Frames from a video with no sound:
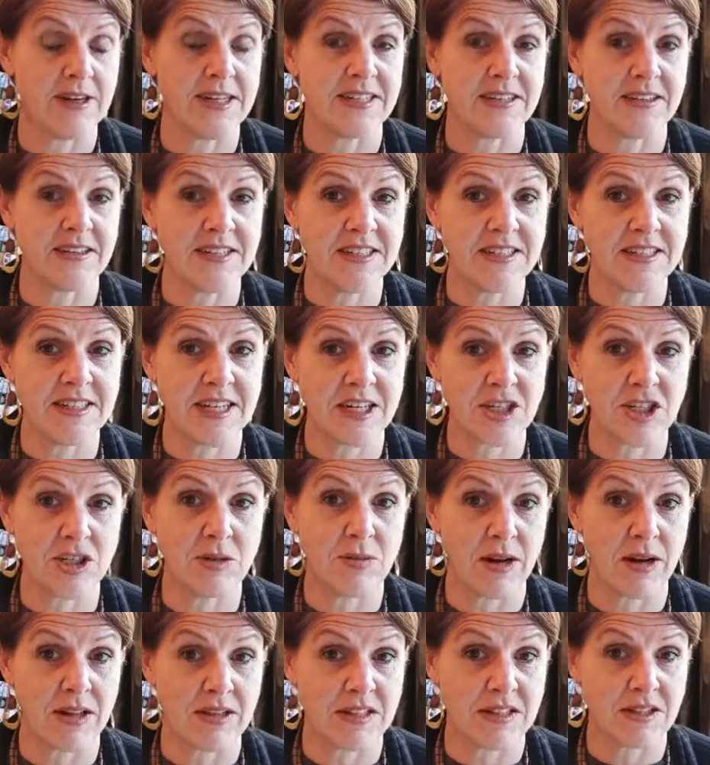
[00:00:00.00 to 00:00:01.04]
So this is actually
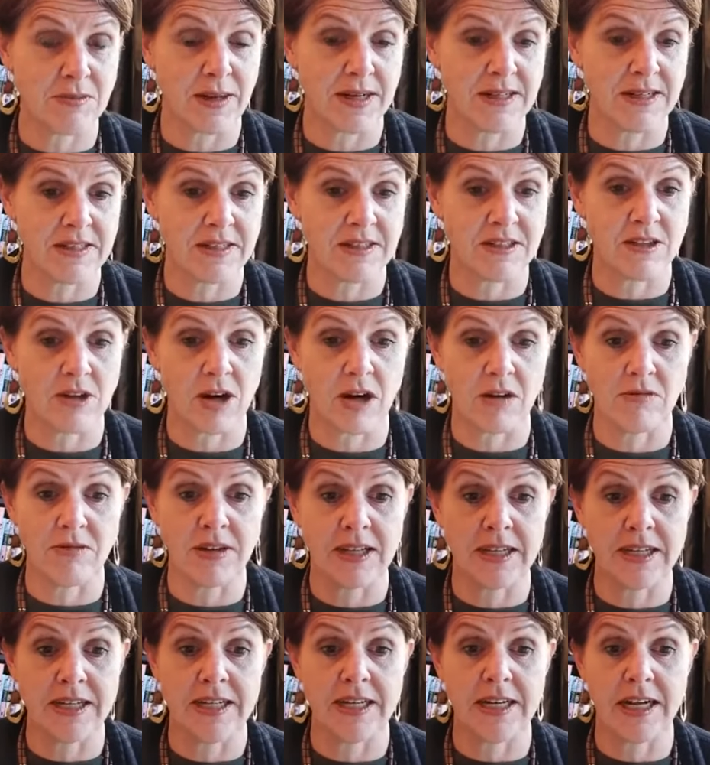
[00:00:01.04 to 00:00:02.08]
one of the spaces that I
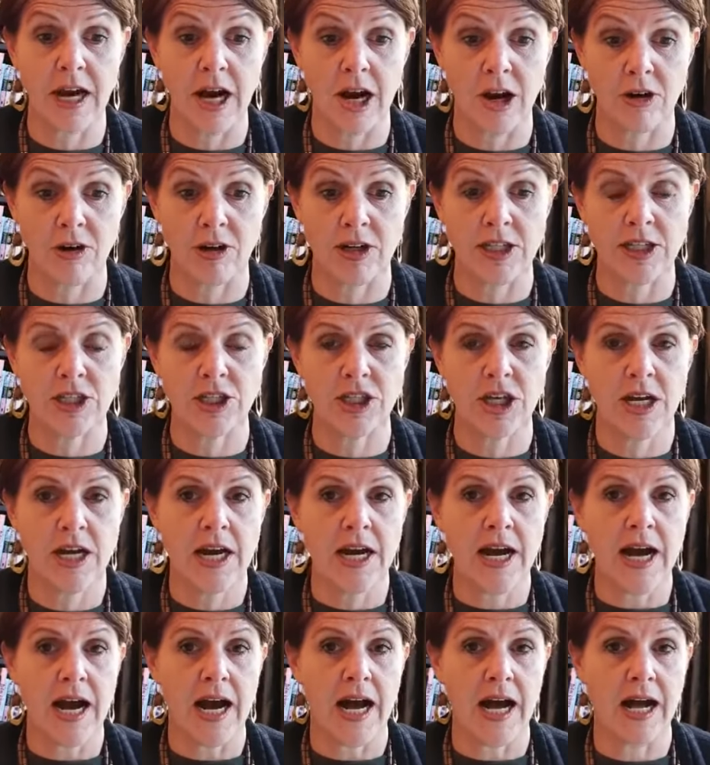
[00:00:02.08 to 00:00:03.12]
really encourage
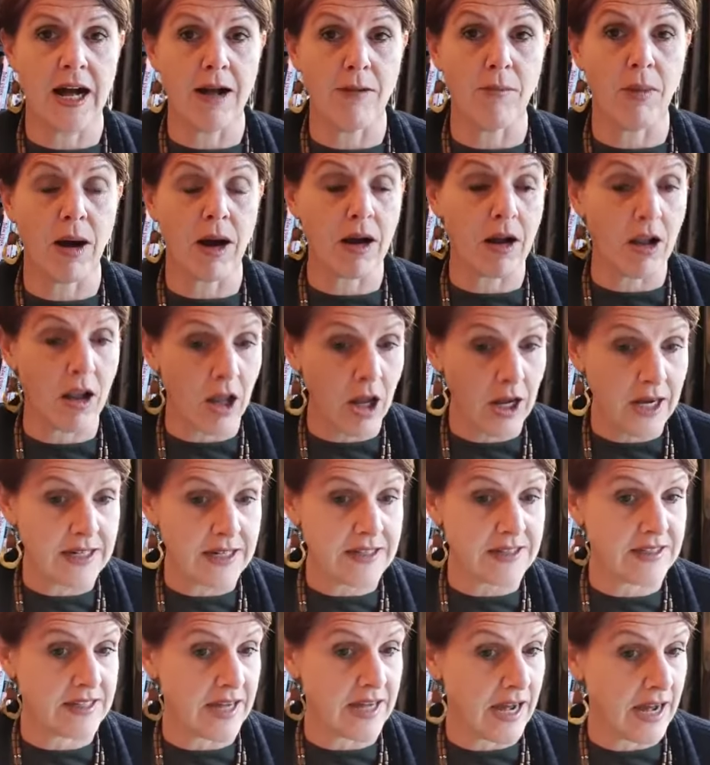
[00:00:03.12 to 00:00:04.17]
my
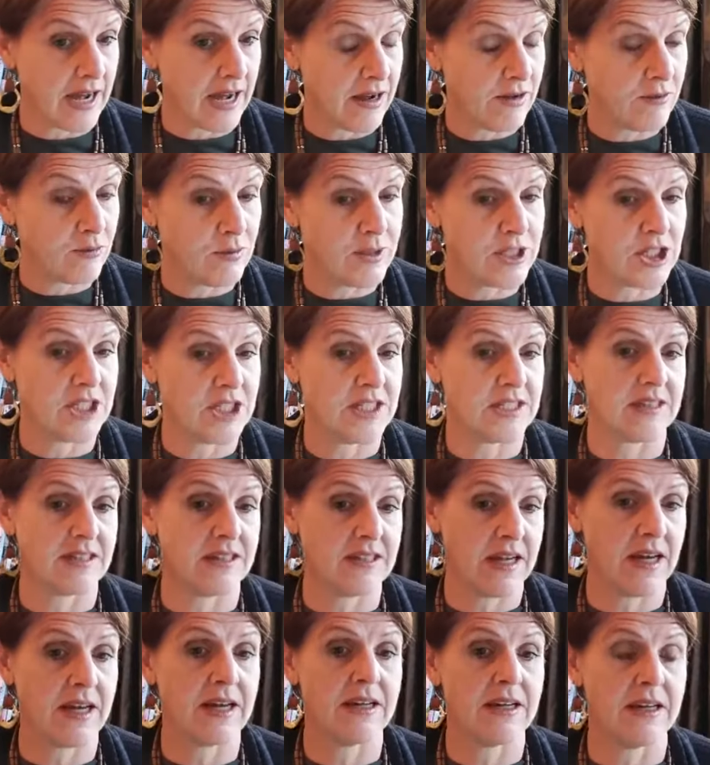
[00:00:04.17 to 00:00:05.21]
clients to have, which is a
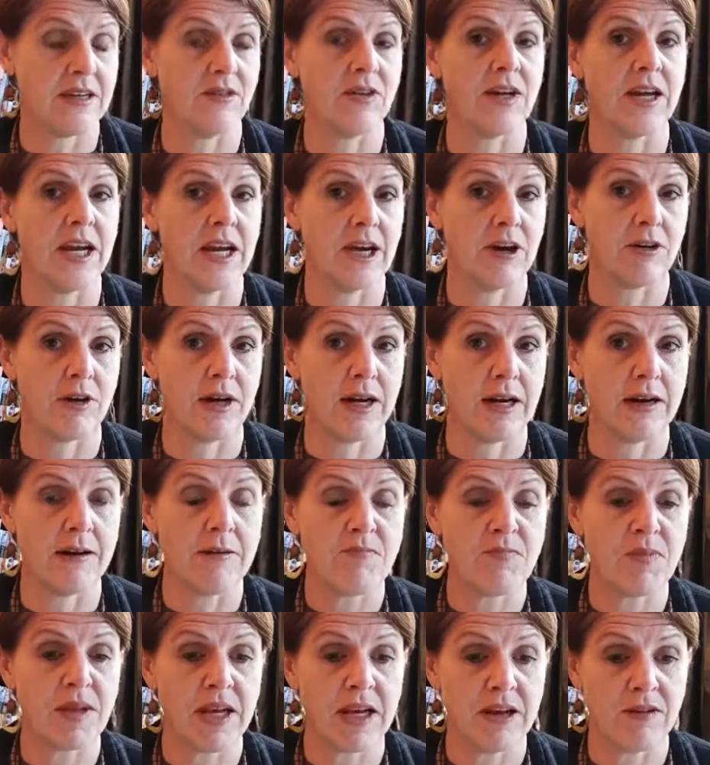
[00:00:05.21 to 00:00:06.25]
second living area
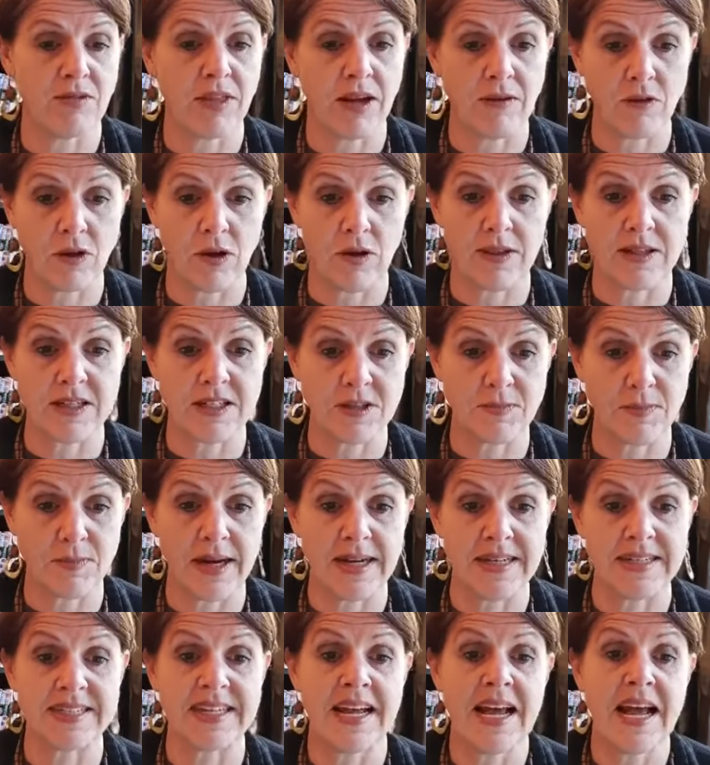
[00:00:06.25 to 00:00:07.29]
if they've got the
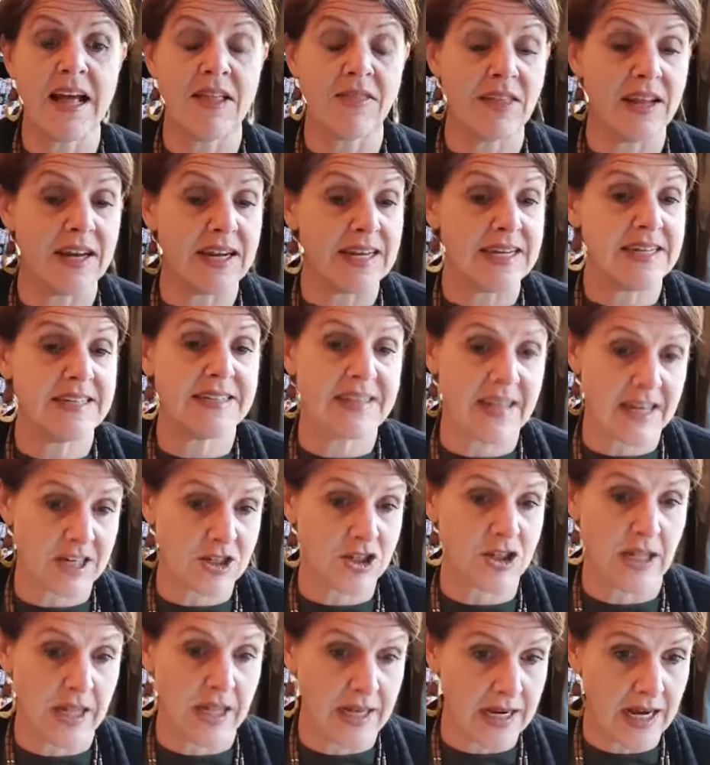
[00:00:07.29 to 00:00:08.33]
space that is
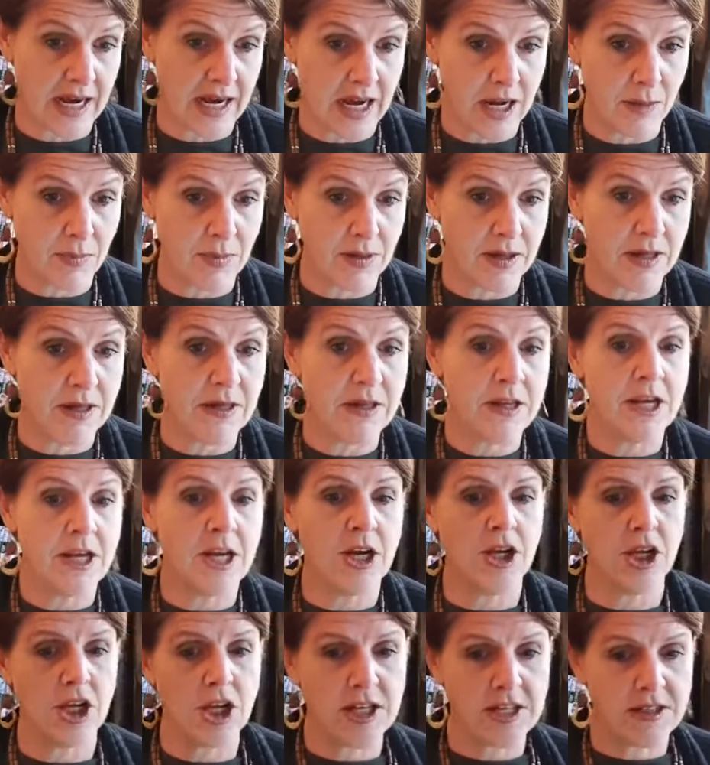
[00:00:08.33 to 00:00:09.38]
actually carpeted.
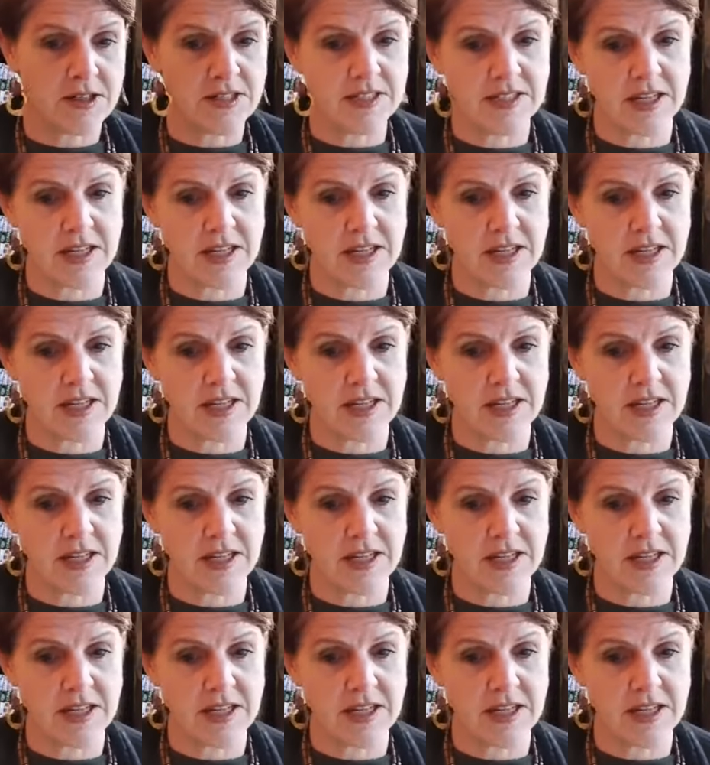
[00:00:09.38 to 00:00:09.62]
You can see